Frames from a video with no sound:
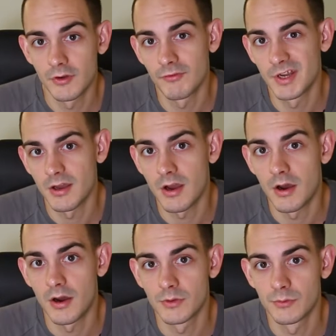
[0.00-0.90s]
you're in a really
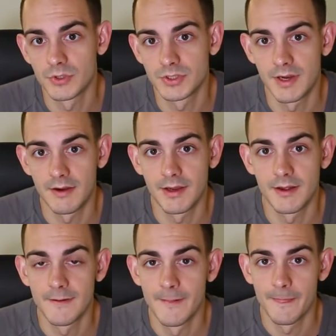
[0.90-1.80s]
hard water
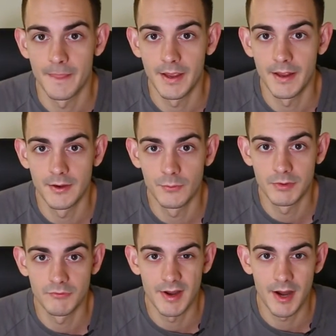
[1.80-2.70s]
area, then
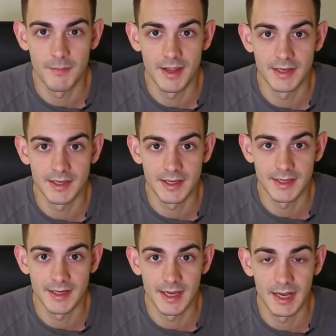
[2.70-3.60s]
we would recommend
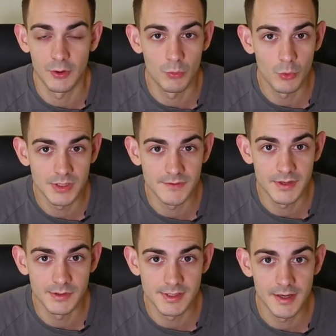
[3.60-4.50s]
getting a little water
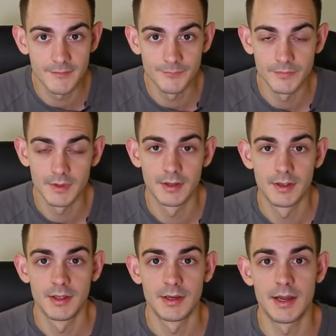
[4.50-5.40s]
filter.
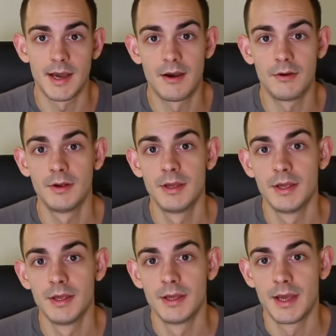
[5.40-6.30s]
Now,
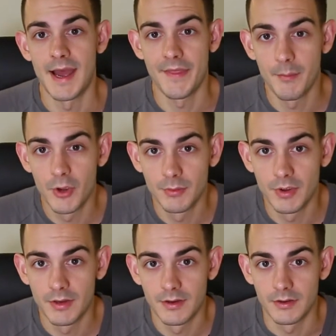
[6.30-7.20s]
at the
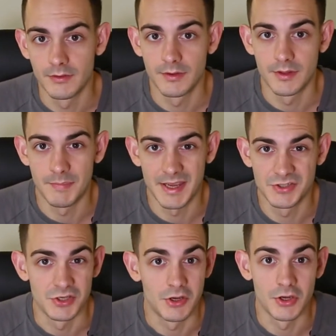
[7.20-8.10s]
moment, the
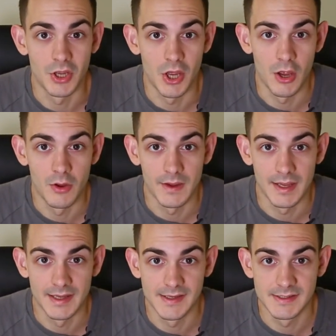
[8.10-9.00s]
best you can go
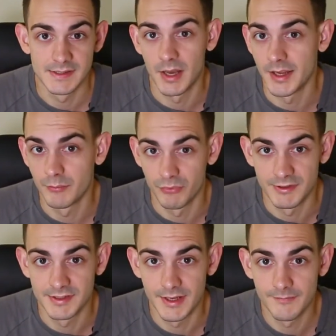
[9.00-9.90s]
is like
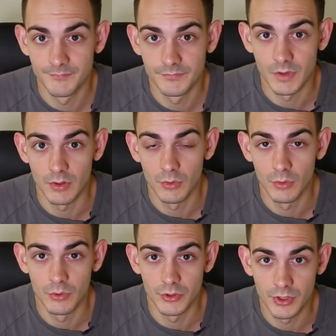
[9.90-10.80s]
Brita,
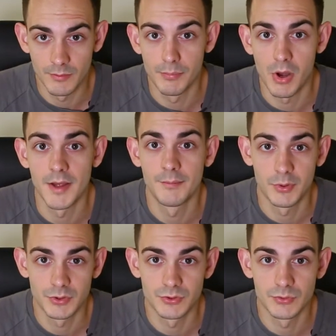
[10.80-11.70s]
or you can buy
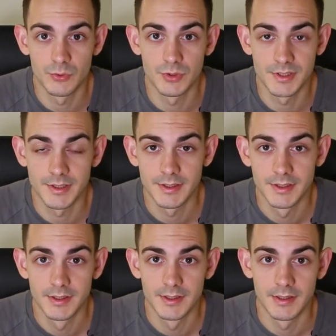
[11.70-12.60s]
bottled water.
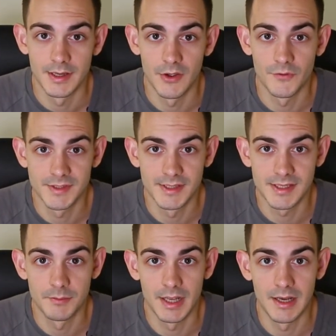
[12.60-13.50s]
Now, obviously
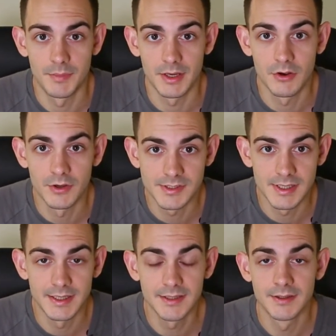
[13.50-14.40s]
this can be a little bit
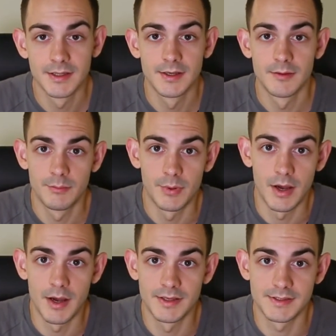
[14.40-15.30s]
costly,
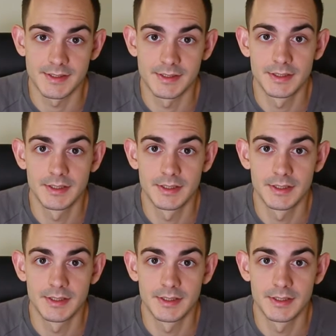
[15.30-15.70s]
but